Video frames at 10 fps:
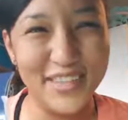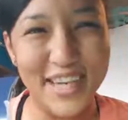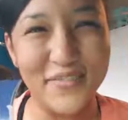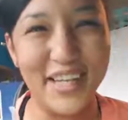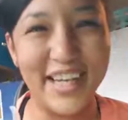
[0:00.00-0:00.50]
when
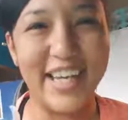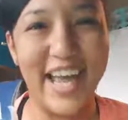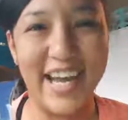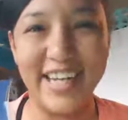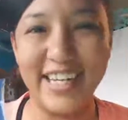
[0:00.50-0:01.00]
I'm like
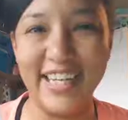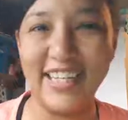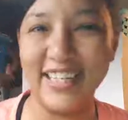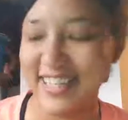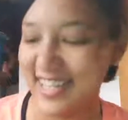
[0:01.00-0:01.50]
80.
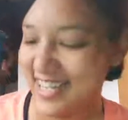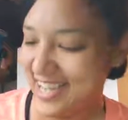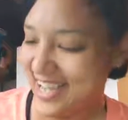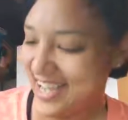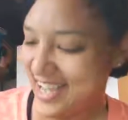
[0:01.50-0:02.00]

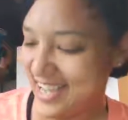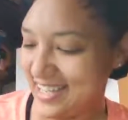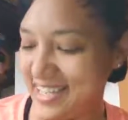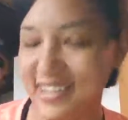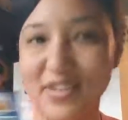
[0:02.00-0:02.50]

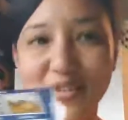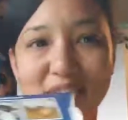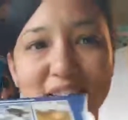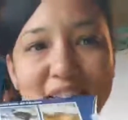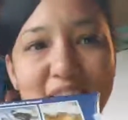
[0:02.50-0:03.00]
And then, of
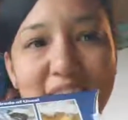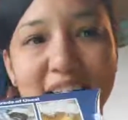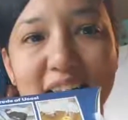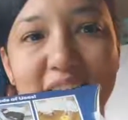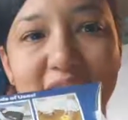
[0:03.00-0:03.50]
course,
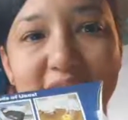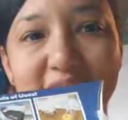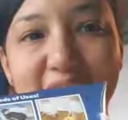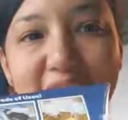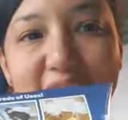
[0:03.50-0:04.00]
night, it
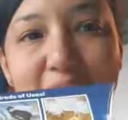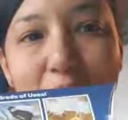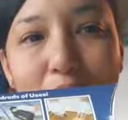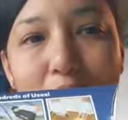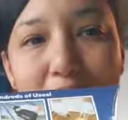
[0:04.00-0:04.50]
says night
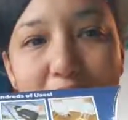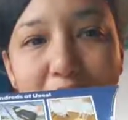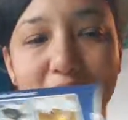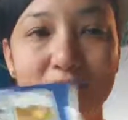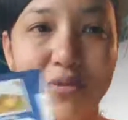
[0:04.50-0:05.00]

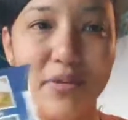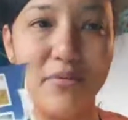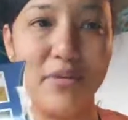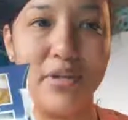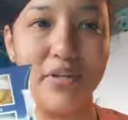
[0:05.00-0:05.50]
blogging
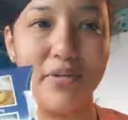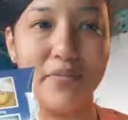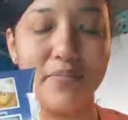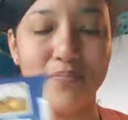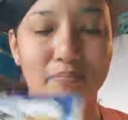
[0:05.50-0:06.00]
or when you're
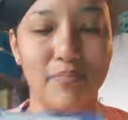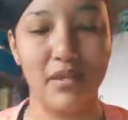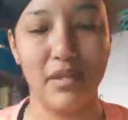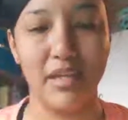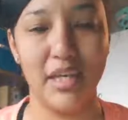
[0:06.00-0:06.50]

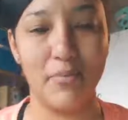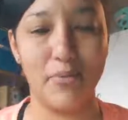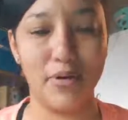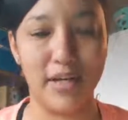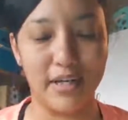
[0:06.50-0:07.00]

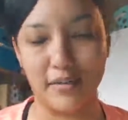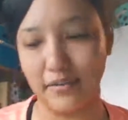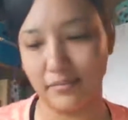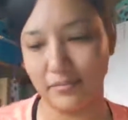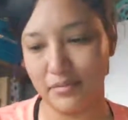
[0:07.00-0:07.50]
keyboarding,
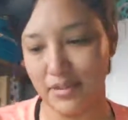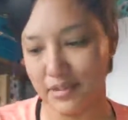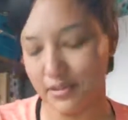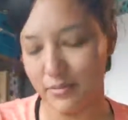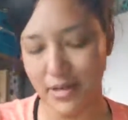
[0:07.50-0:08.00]

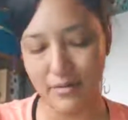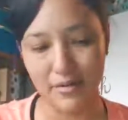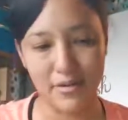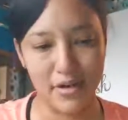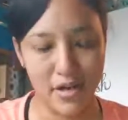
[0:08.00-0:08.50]

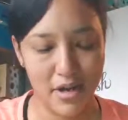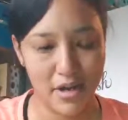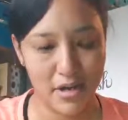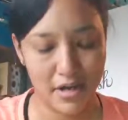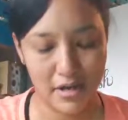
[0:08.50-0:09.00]
whatever.
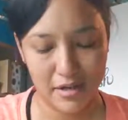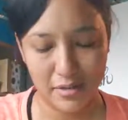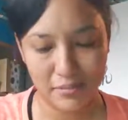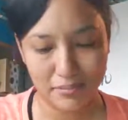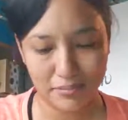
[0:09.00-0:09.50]

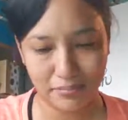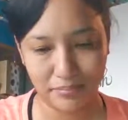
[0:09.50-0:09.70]
Um,